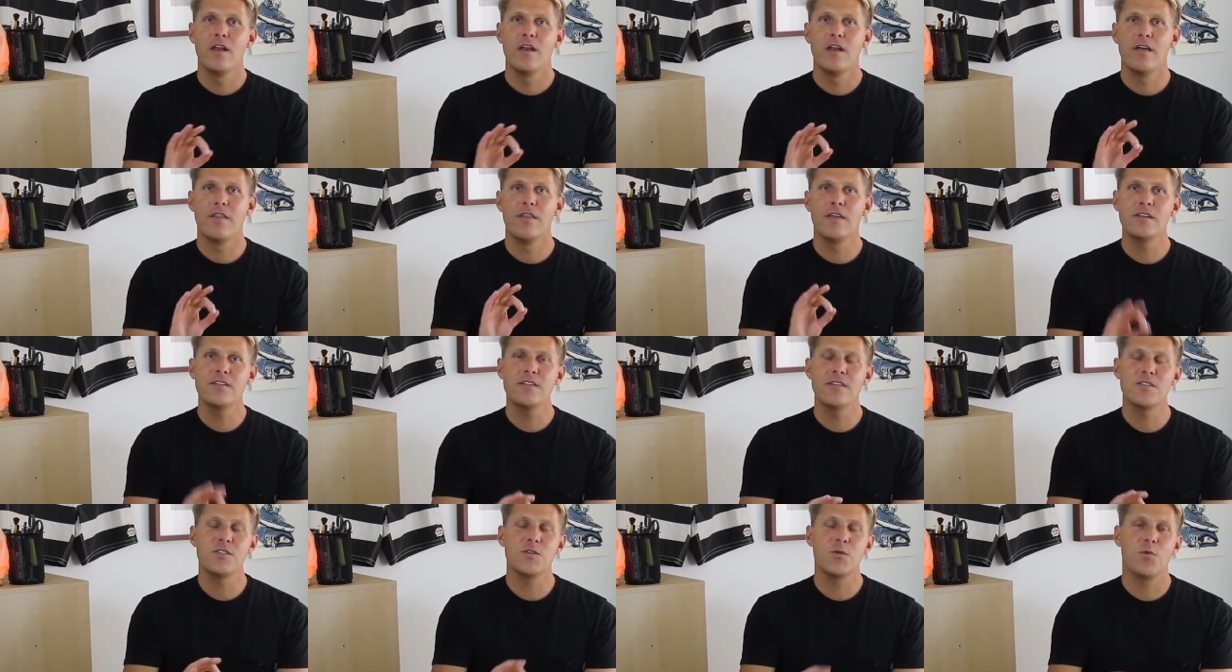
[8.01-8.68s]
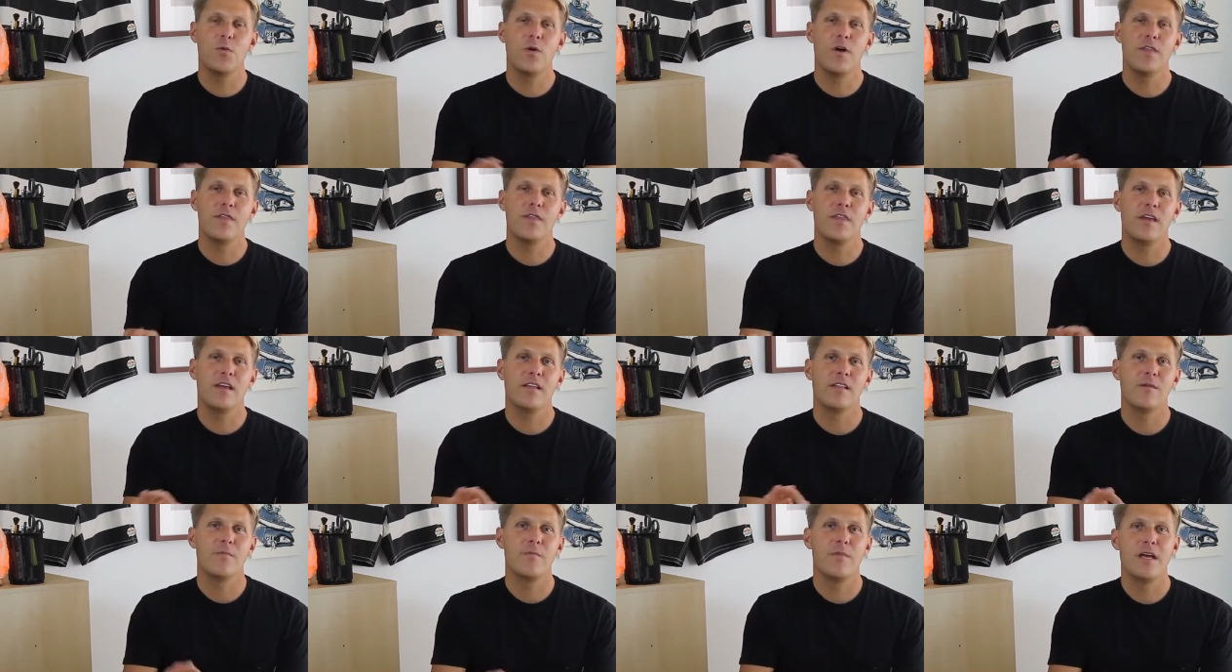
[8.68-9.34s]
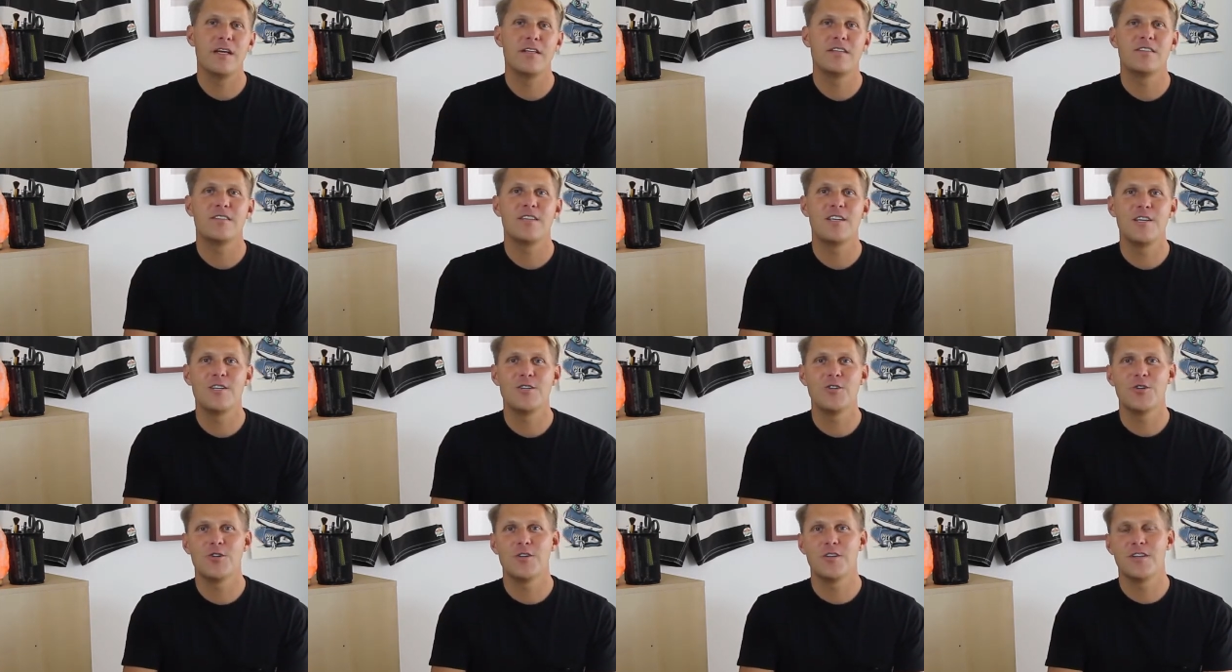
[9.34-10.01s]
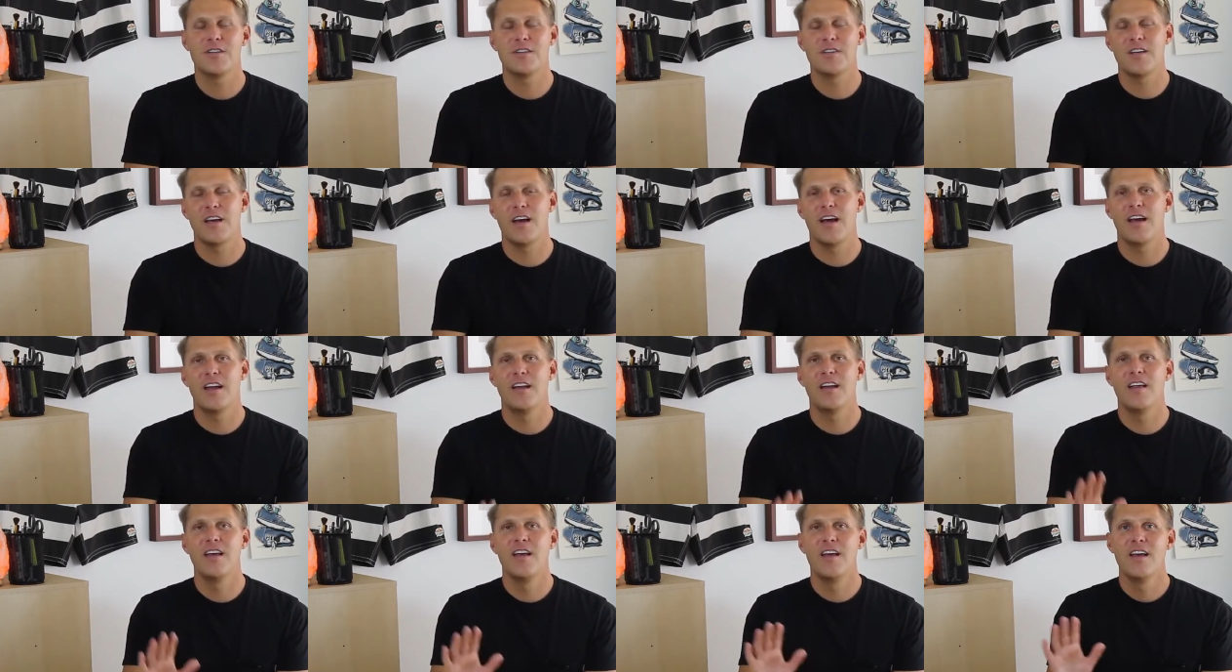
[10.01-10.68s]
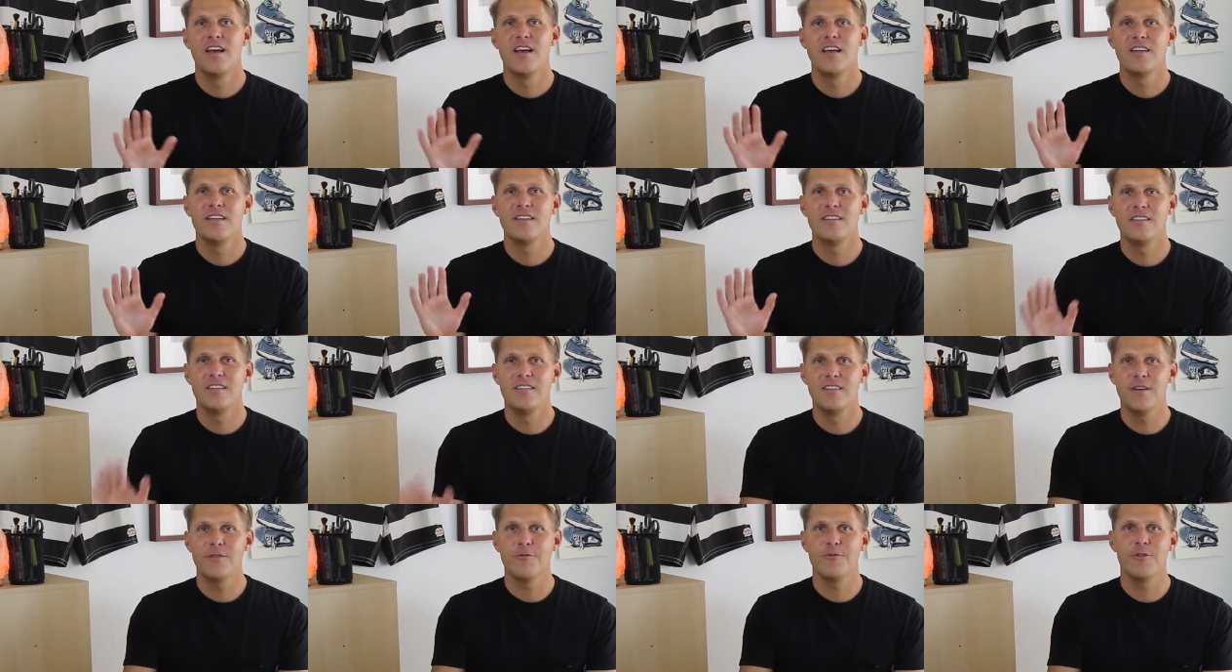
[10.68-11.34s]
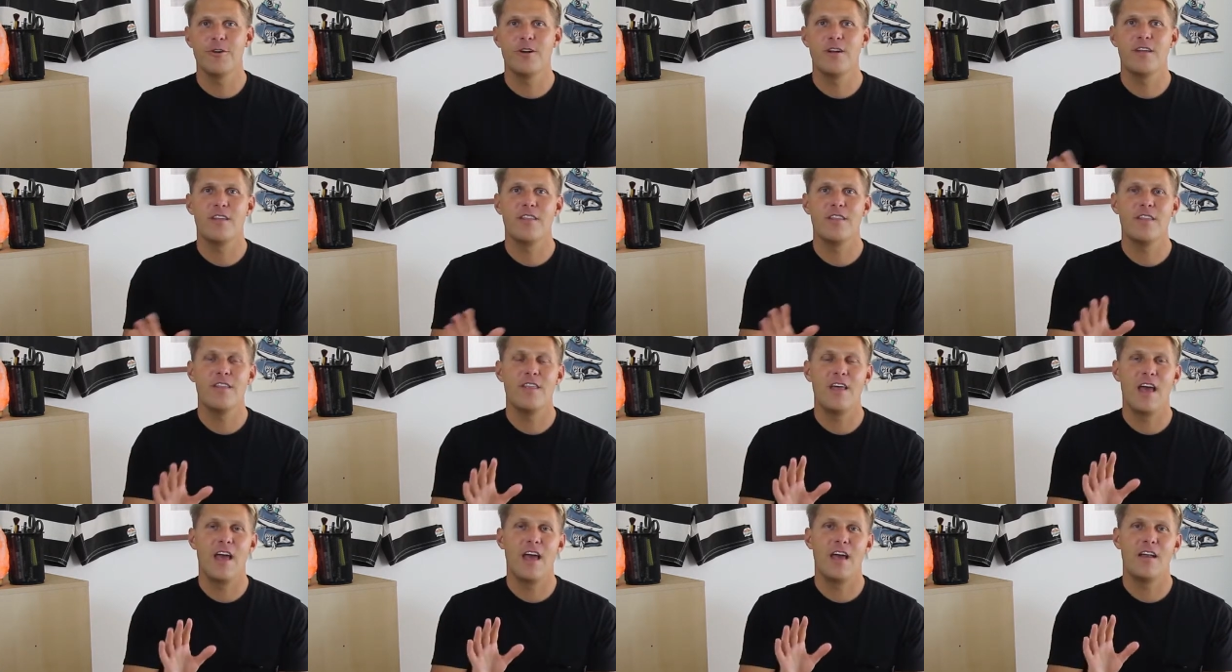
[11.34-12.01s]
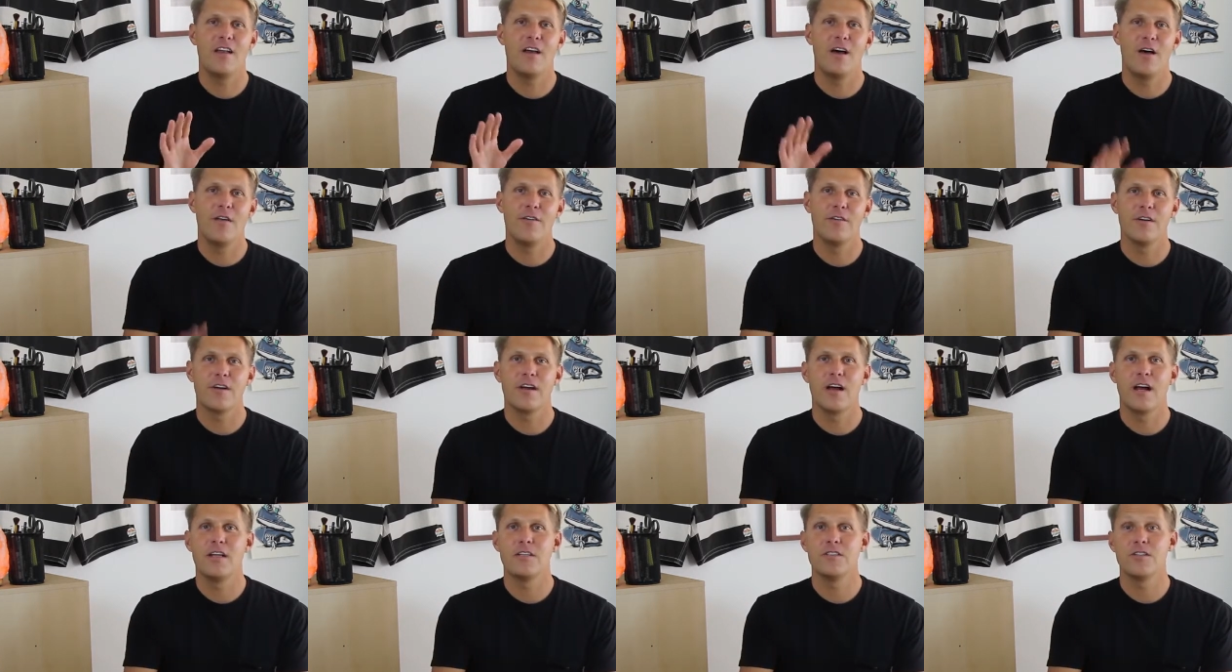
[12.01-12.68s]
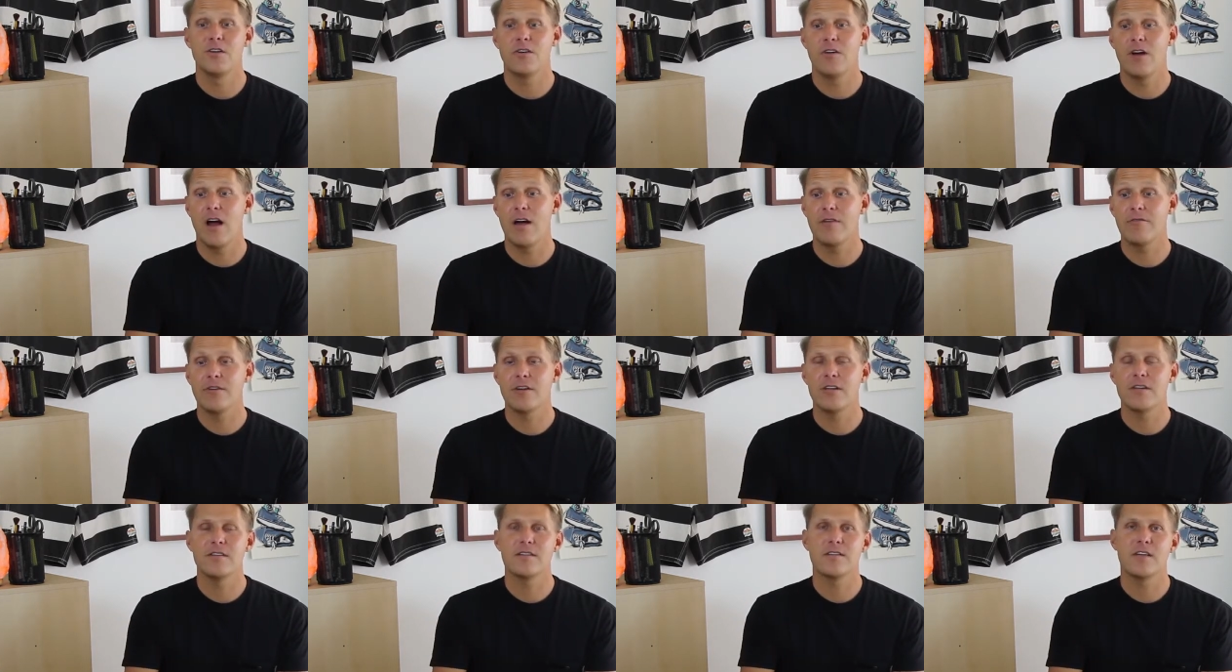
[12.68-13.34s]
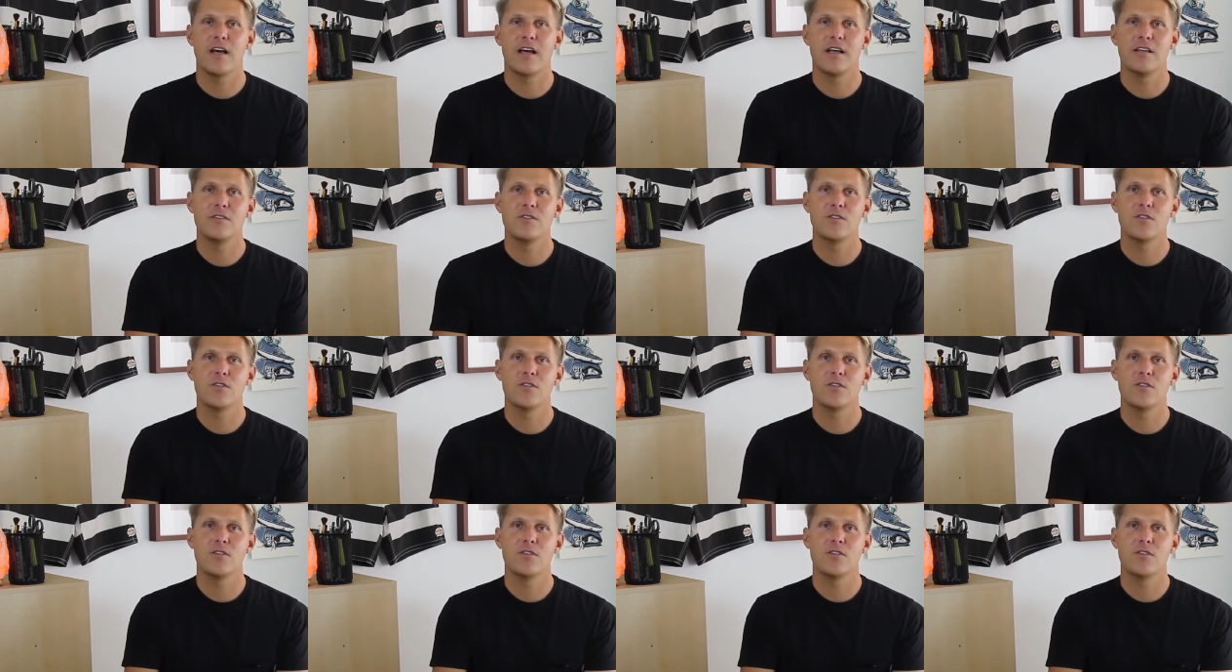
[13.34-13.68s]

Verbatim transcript: Now this is the one thing that makes t-shirt design different than other kinds of graphic design.